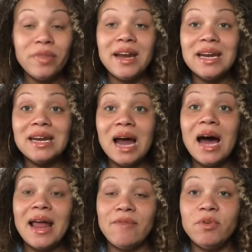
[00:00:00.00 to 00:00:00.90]
They did not
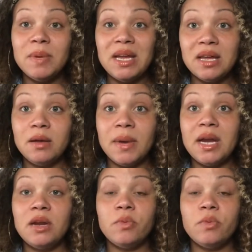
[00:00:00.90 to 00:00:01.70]
have to be intubated,